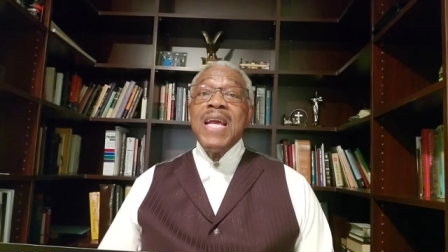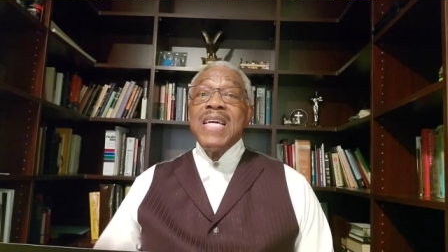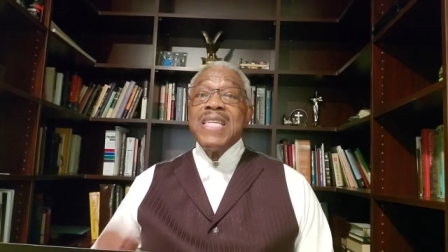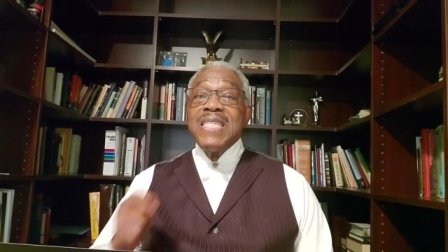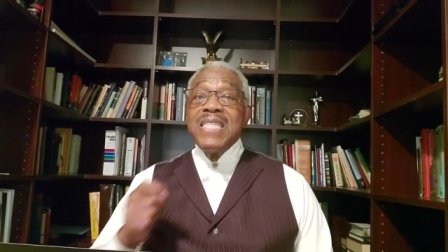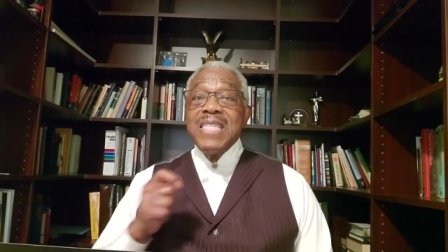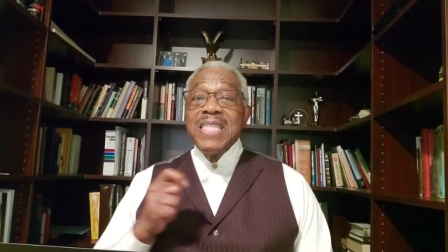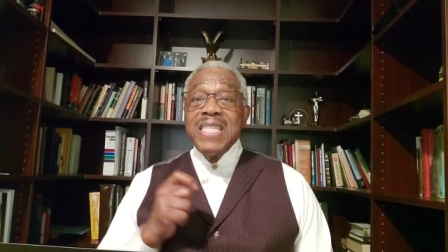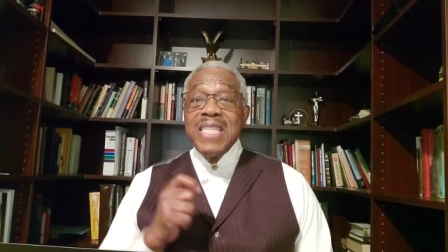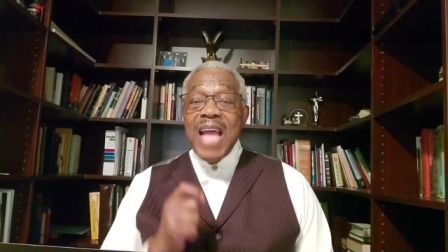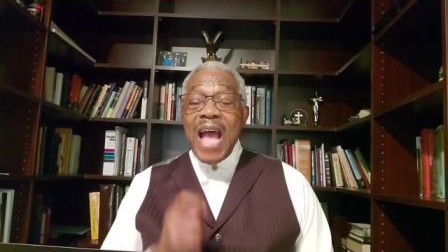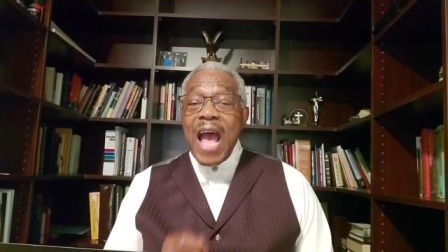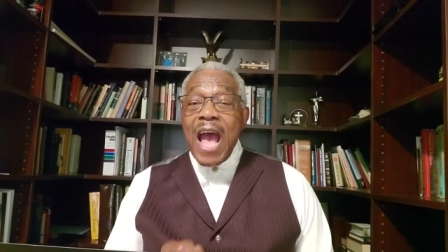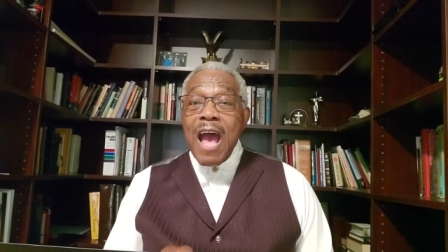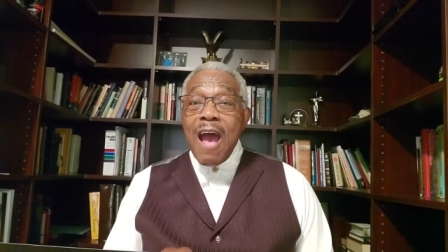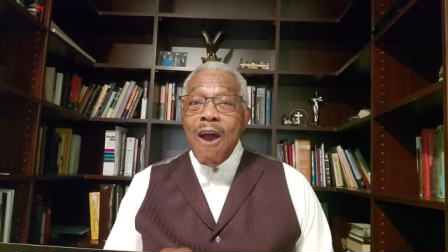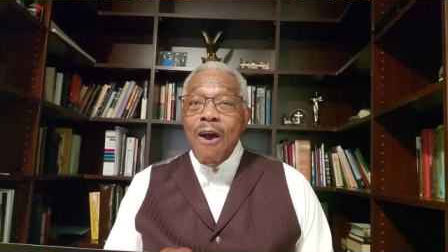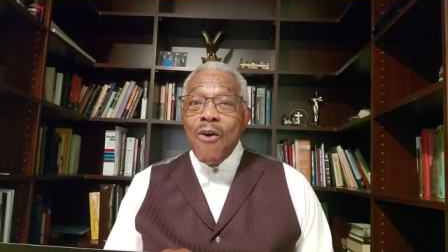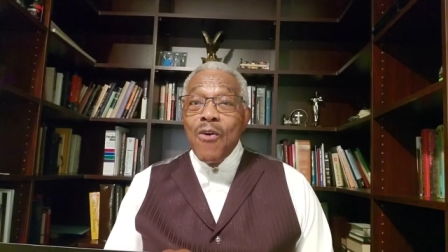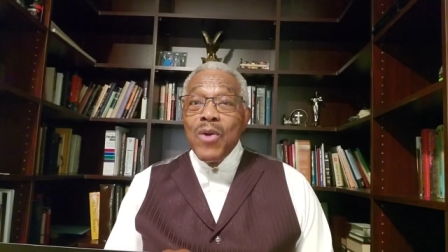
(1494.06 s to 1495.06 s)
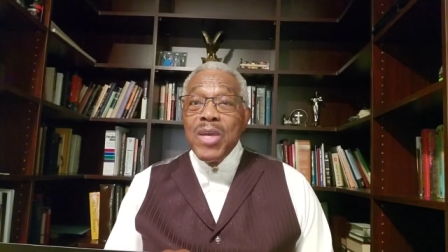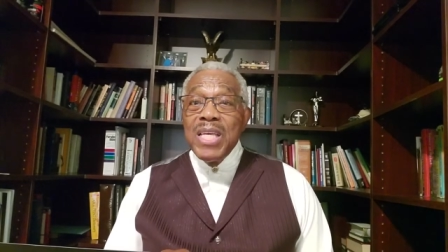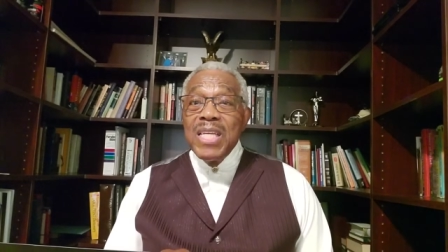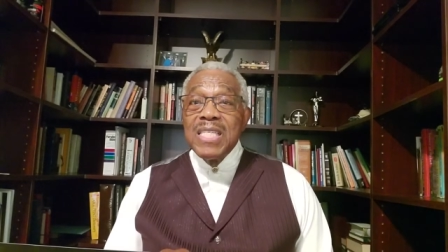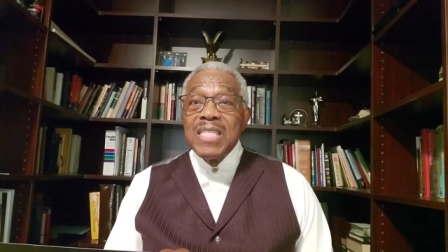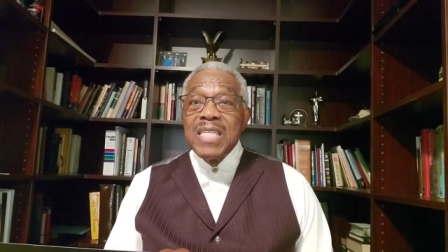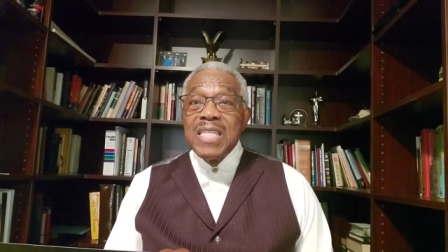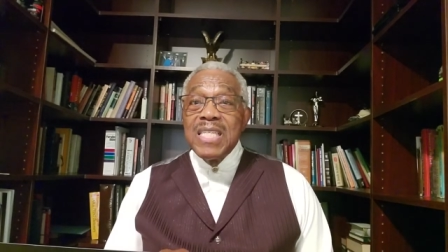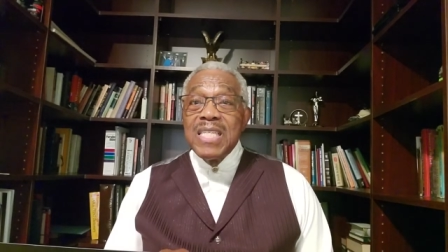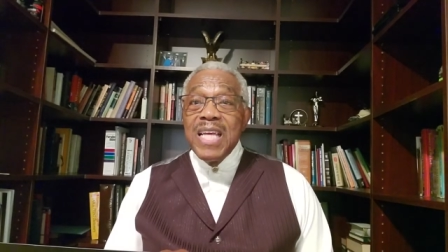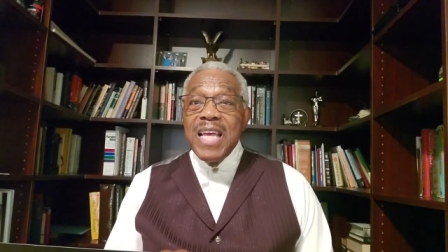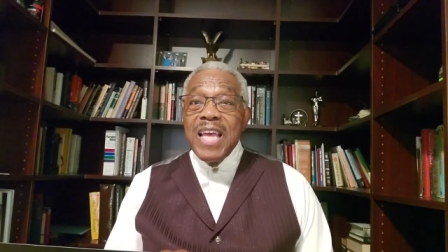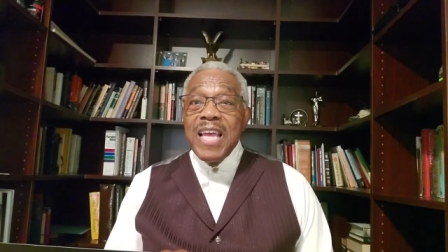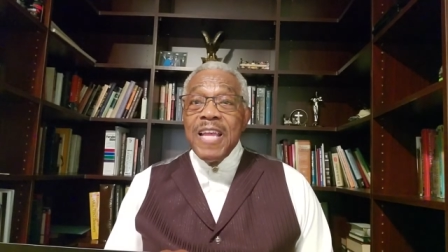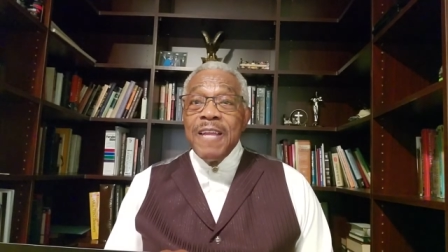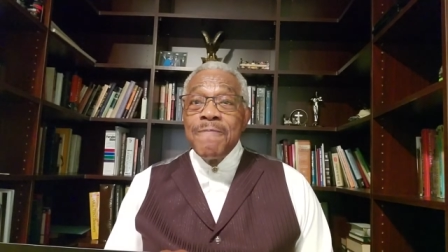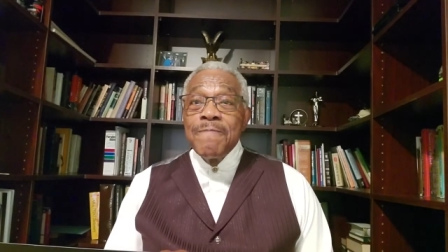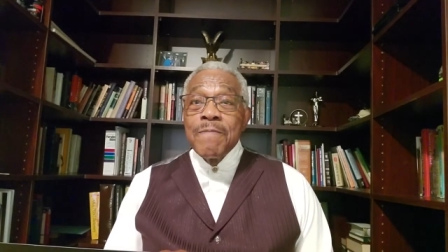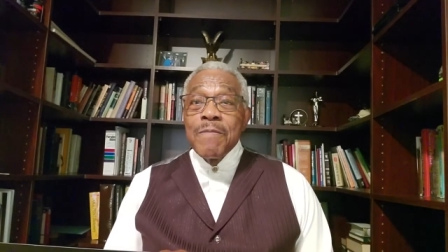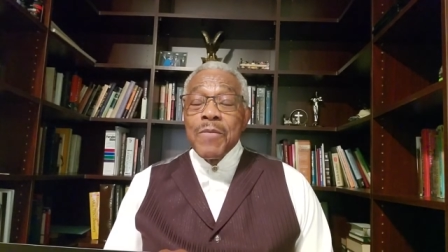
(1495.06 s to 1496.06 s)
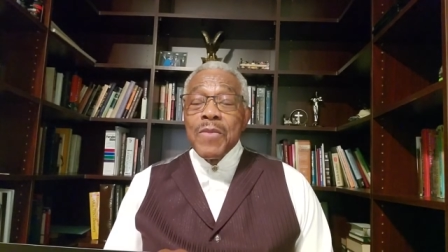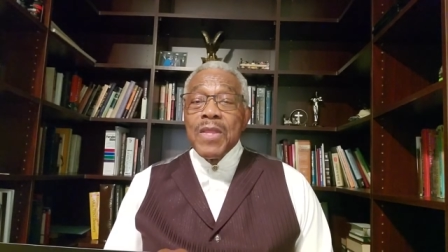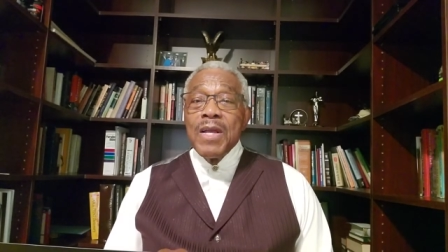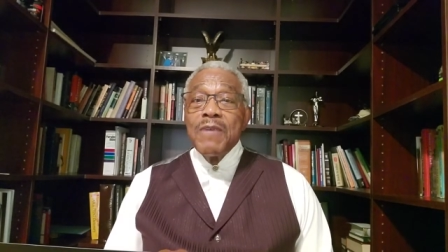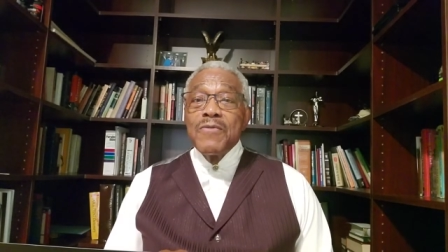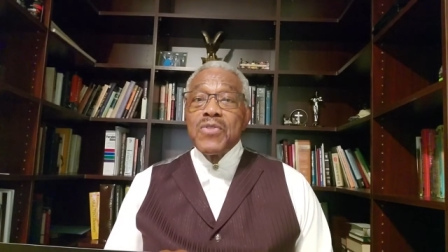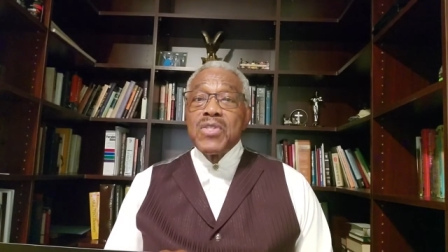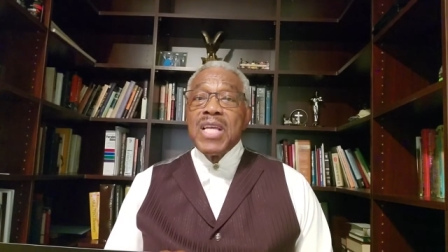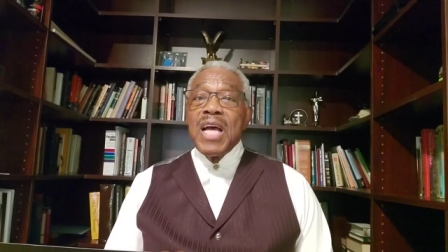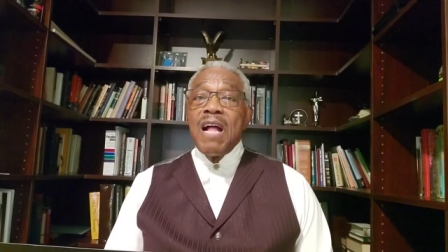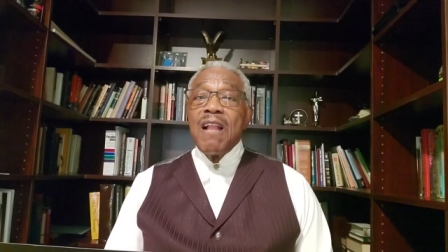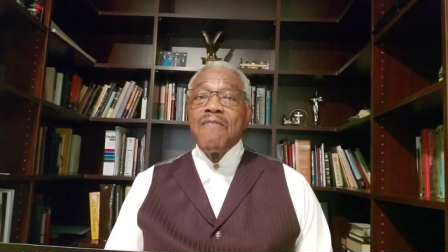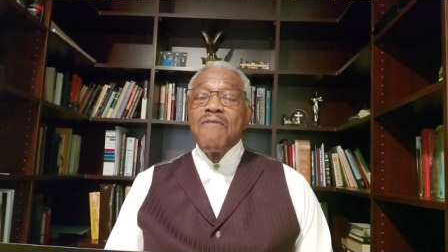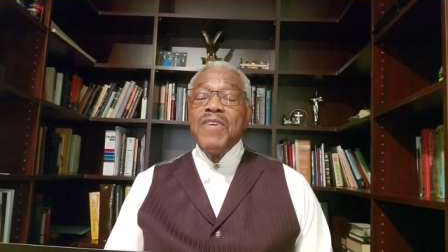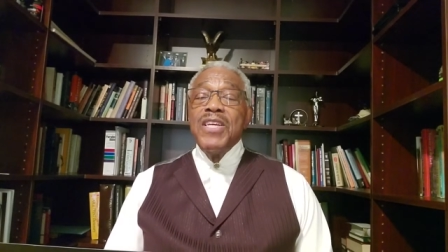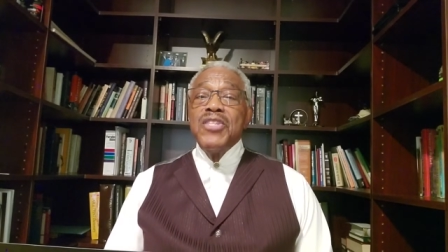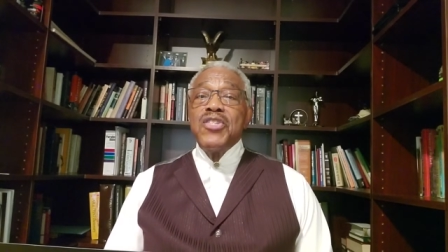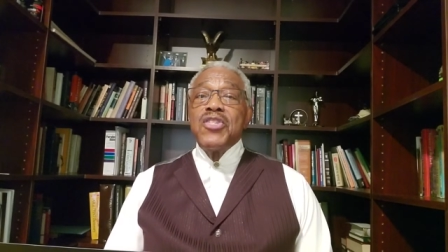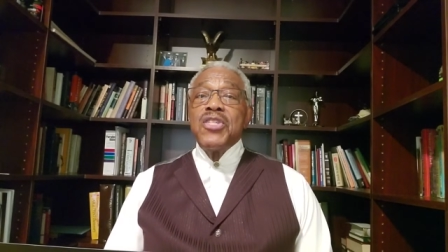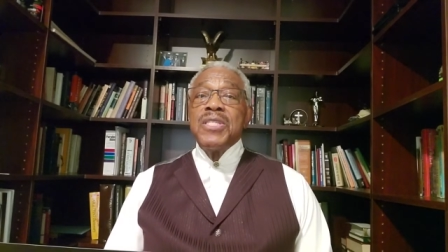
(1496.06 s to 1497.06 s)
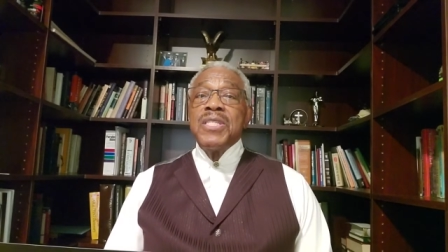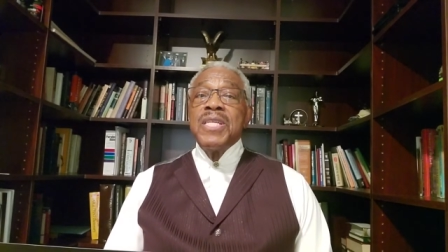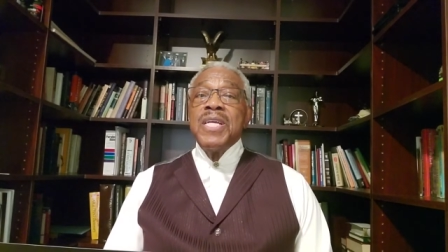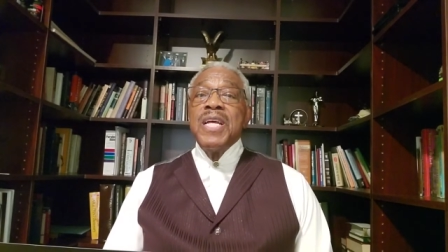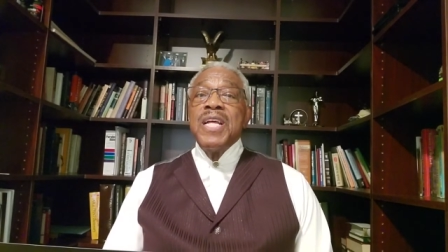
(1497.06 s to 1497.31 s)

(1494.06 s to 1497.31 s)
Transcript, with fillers: Now is the day of salvation.